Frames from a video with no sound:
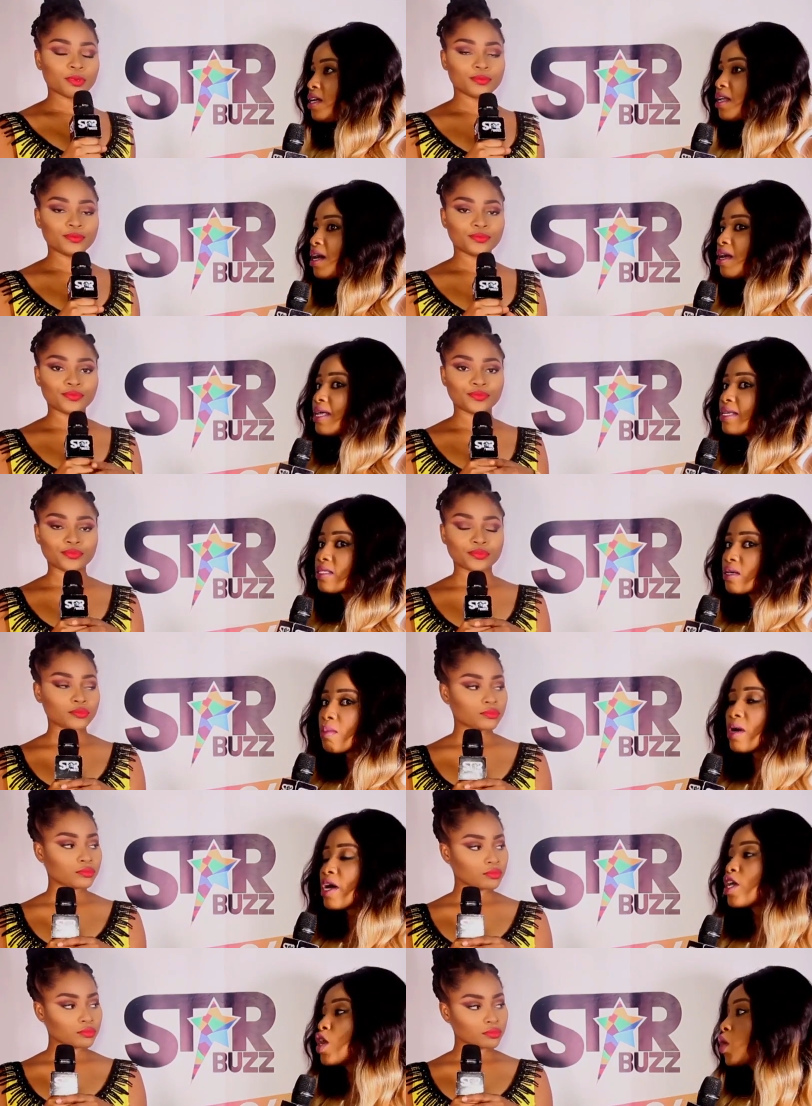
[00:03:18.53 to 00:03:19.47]
Speaker 1: Now let's talk
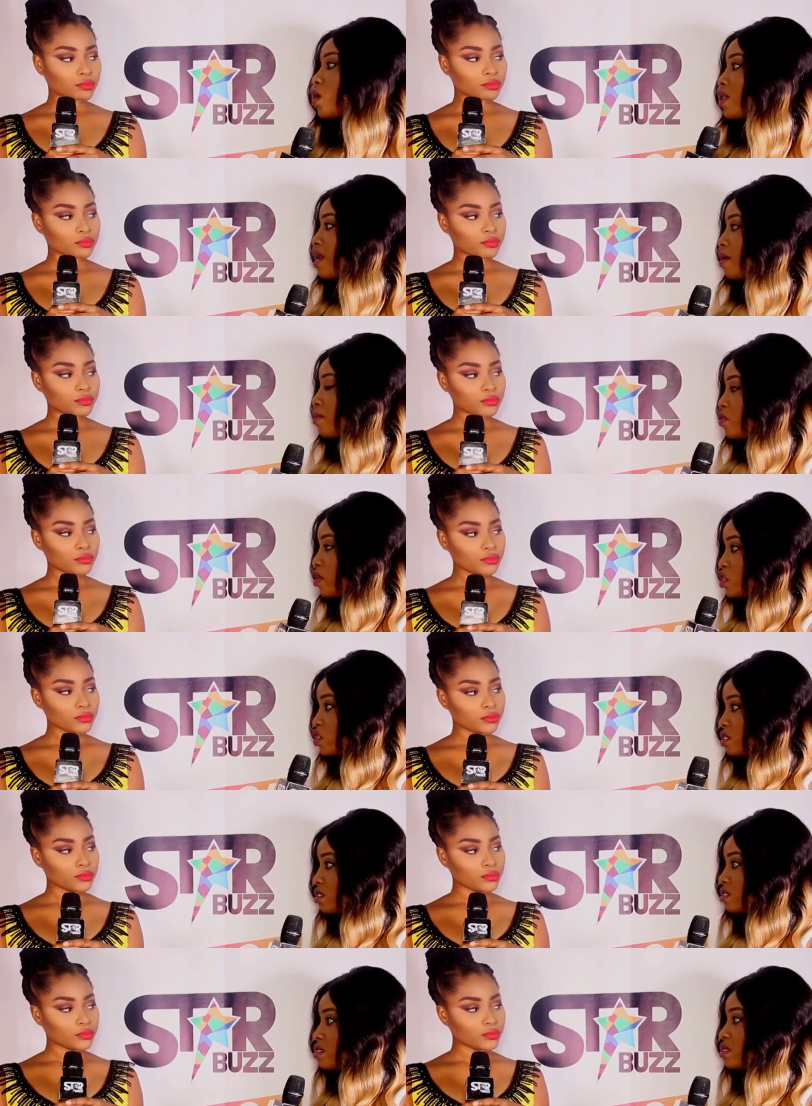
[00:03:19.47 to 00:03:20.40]
about your
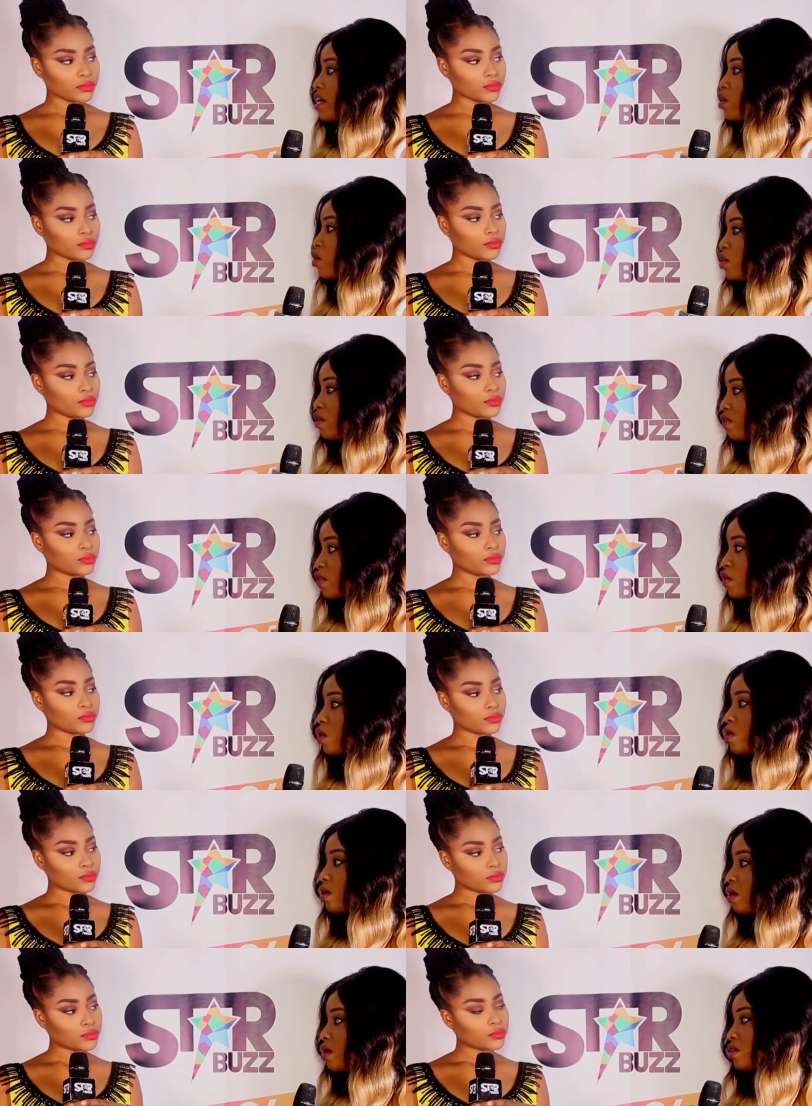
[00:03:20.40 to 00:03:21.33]
collaborations. I know you've
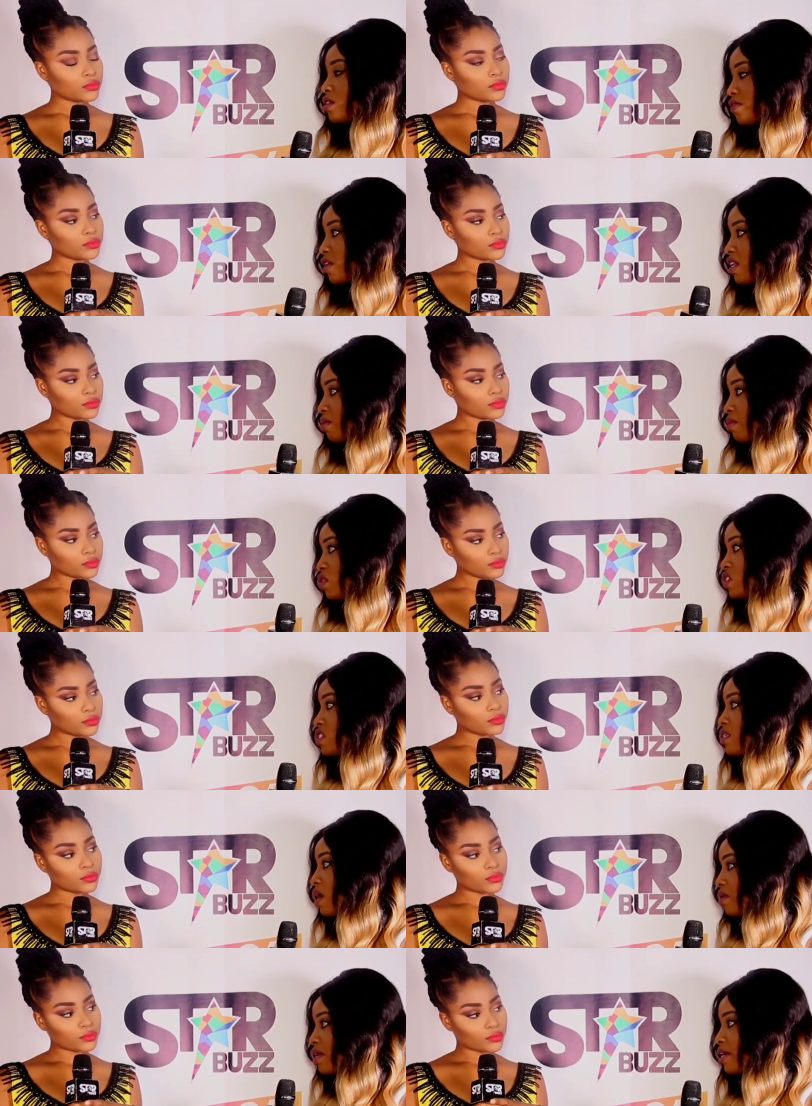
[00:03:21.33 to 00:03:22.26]
got a lot of
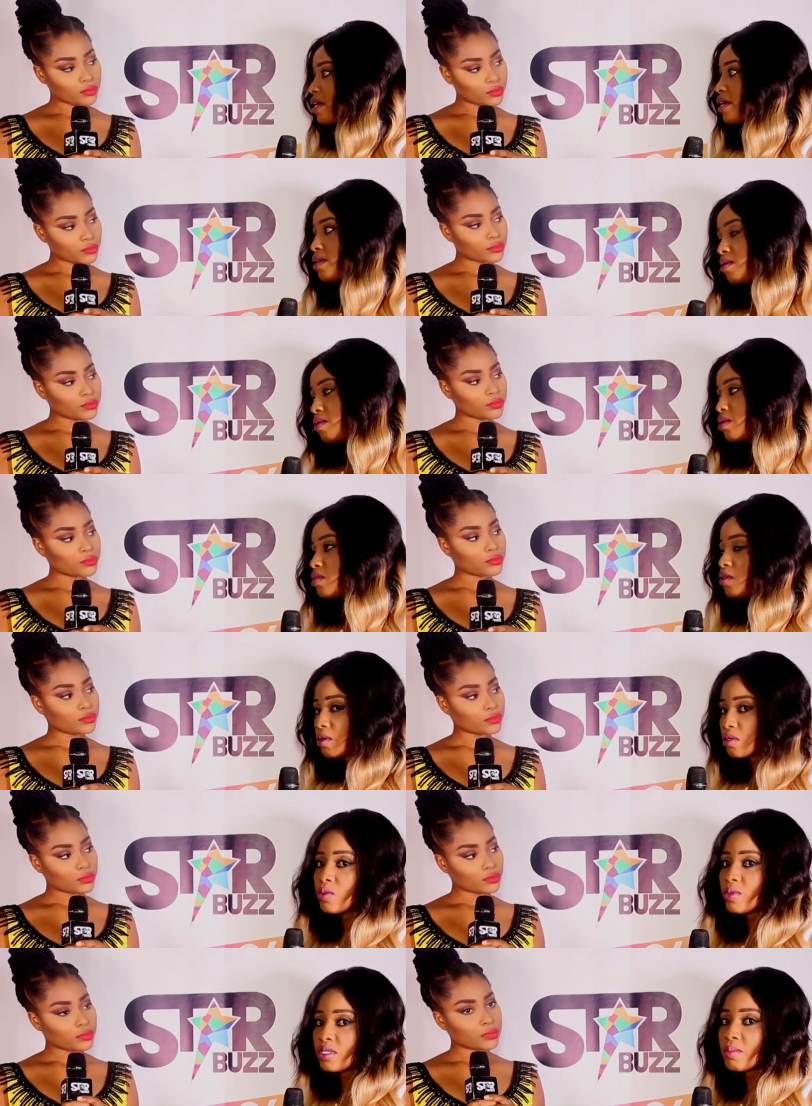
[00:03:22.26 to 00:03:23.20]
collaborations out there. Can you
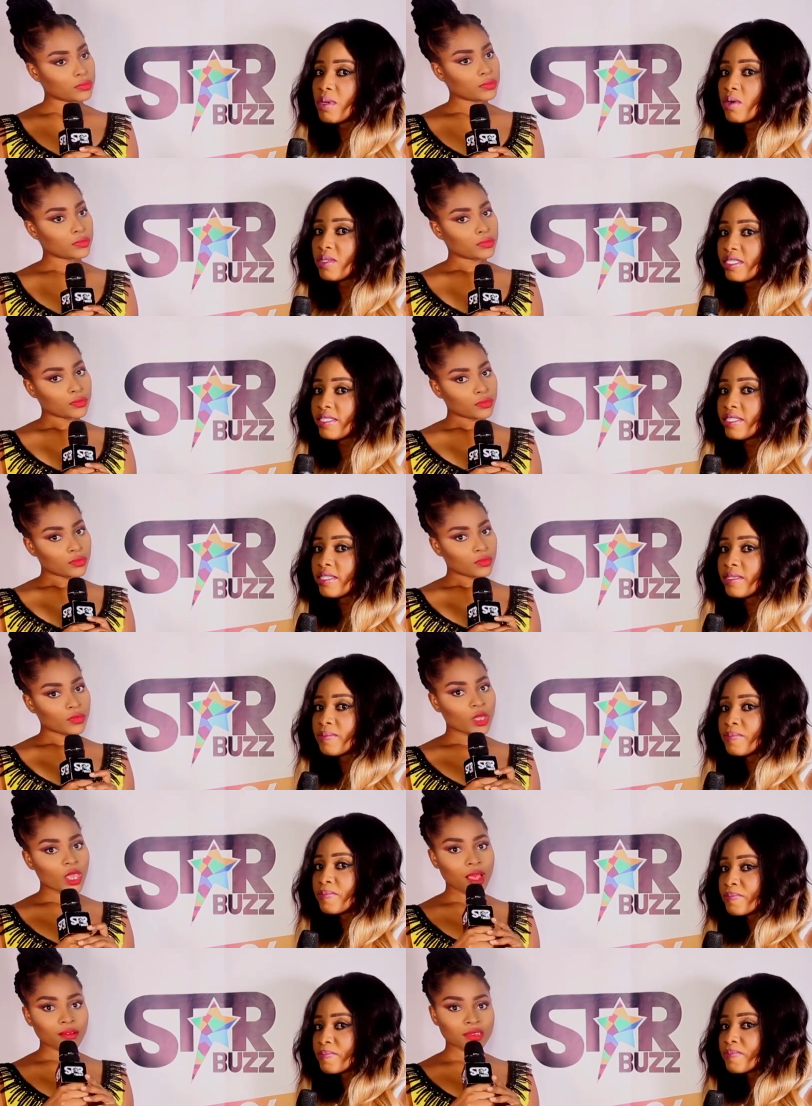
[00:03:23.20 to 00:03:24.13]
talk to us about it?
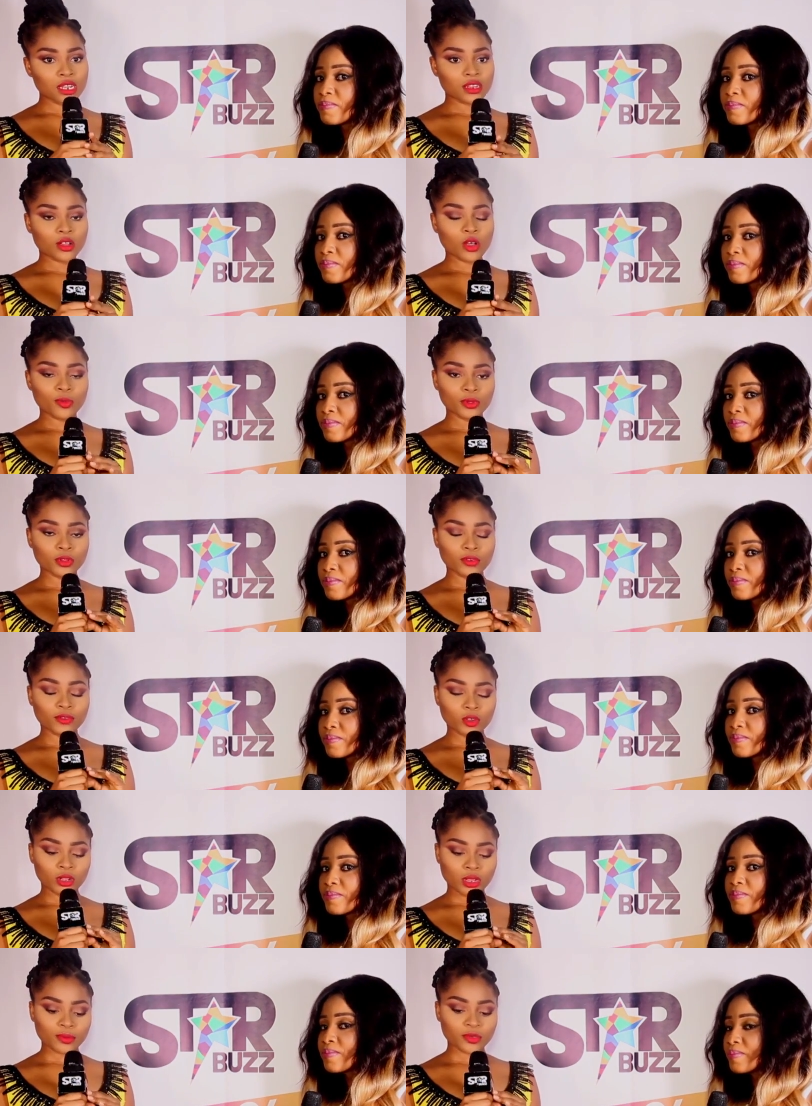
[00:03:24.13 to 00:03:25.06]
Speaker 2: Yeah, I've done a couple of
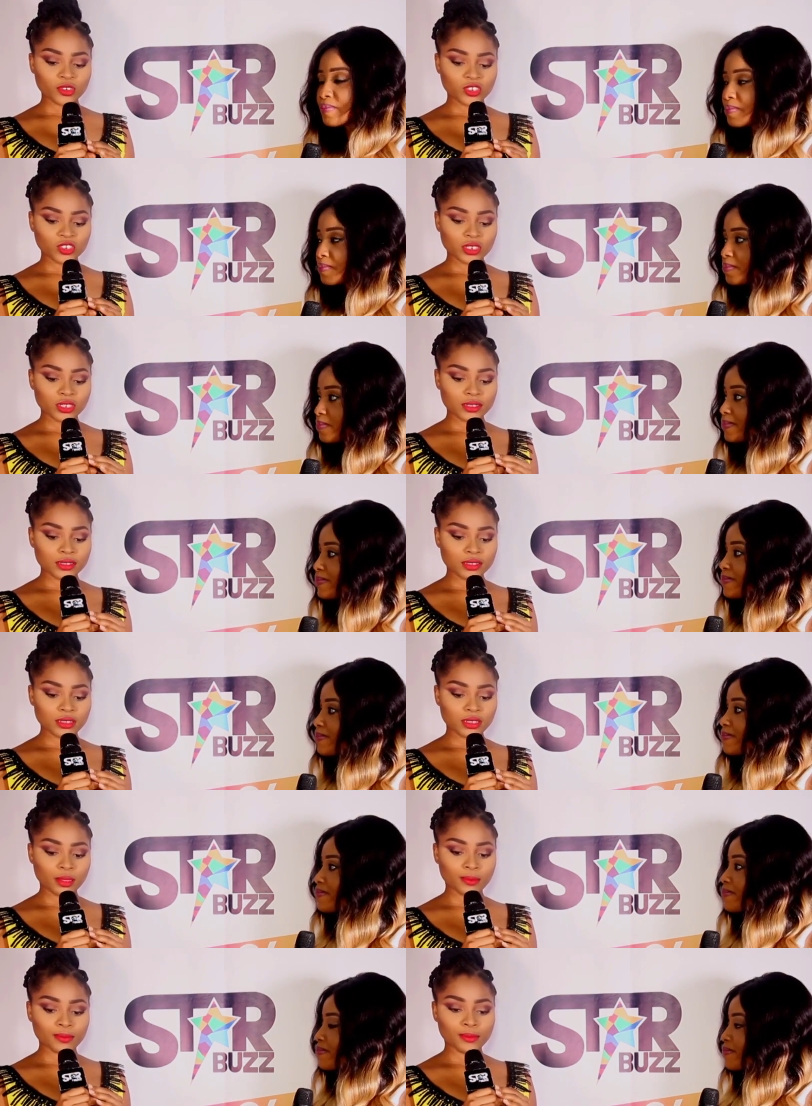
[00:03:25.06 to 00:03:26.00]

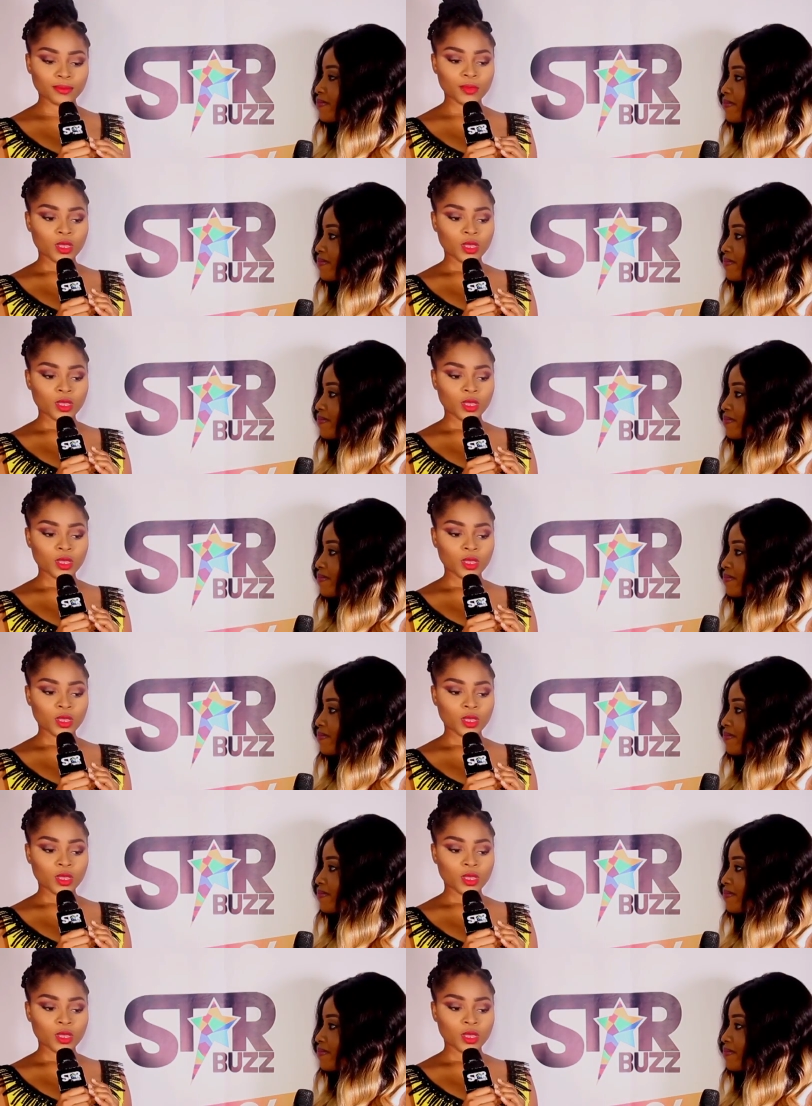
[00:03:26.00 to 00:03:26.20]
collaborations. Um,